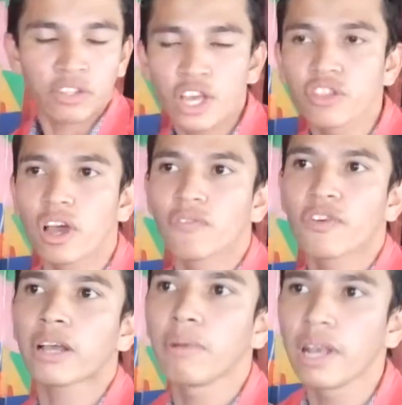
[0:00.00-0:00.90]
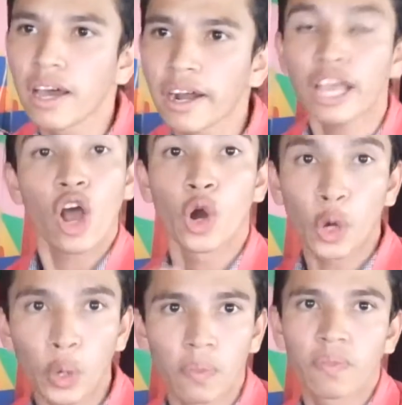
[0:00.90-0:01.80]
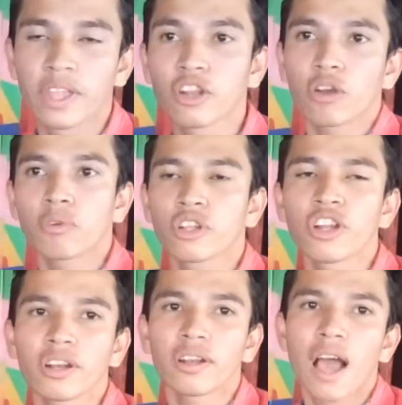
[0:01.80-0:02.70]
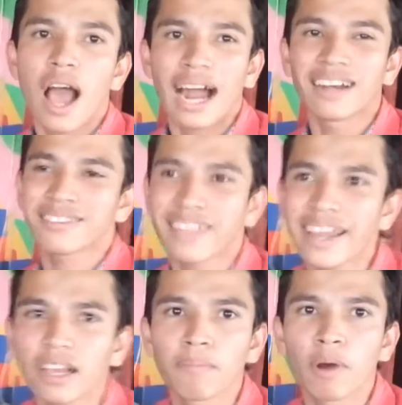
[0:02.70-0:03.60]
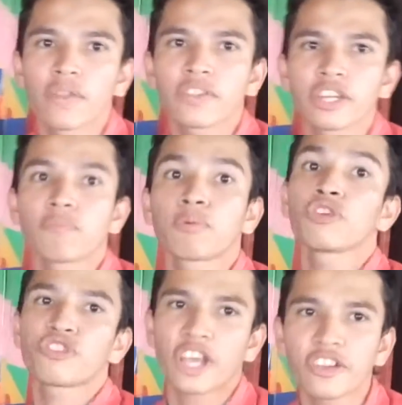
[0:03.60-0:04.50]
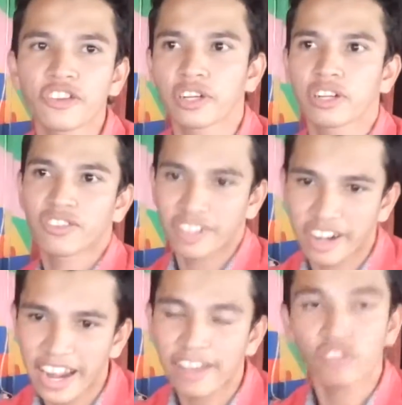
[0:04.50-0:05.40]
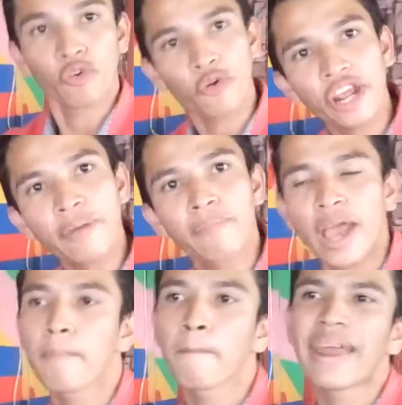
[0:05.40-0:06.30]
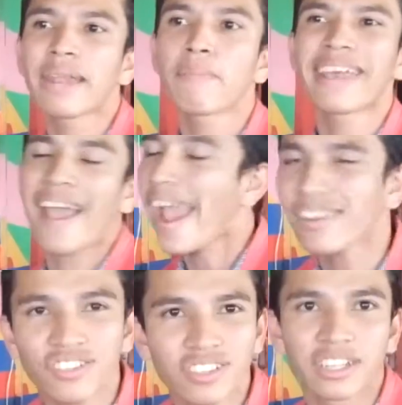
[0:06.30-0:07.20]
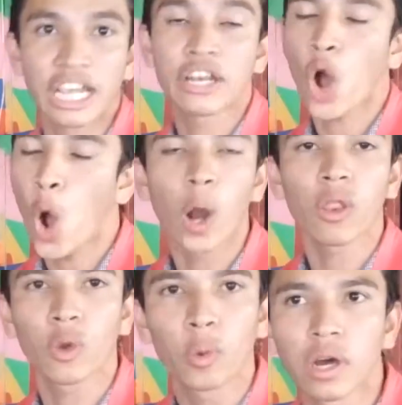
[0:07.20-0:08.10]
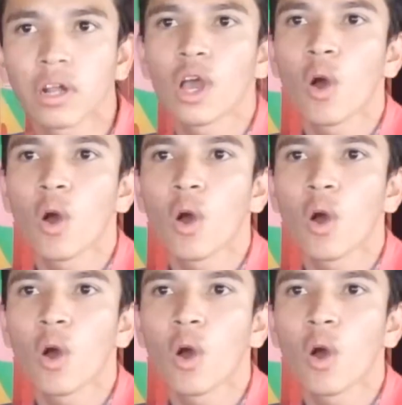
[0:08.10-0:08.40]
They not vocabulary root. They not understanding about pronunciation, stress, grief, and many accent in all the world.